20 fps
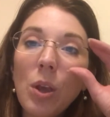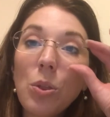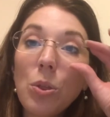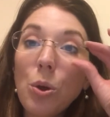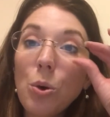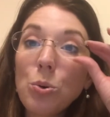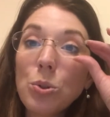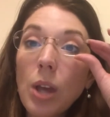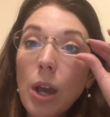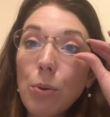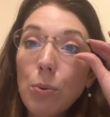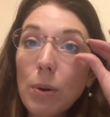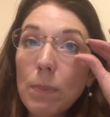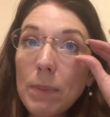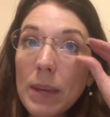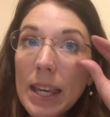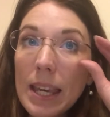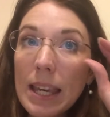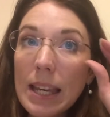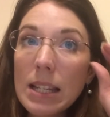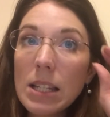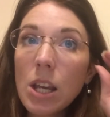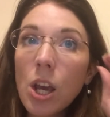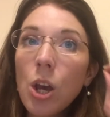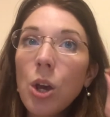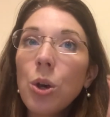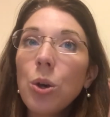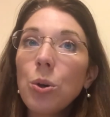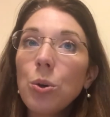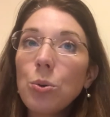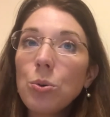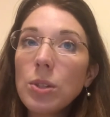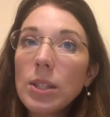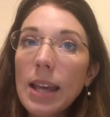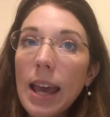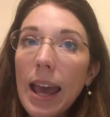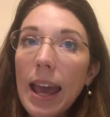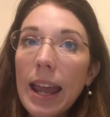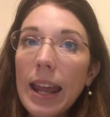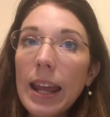Those, I repeat, who
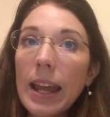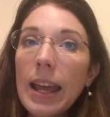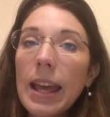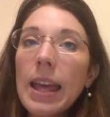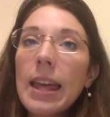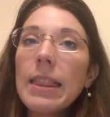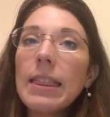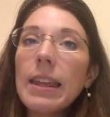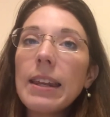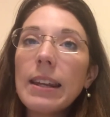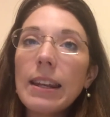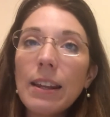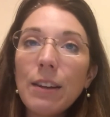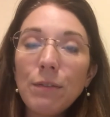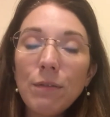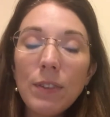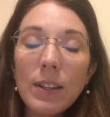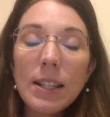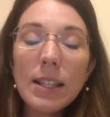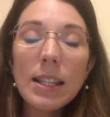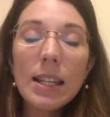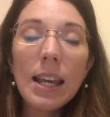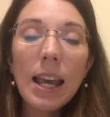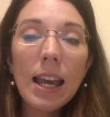say that infancy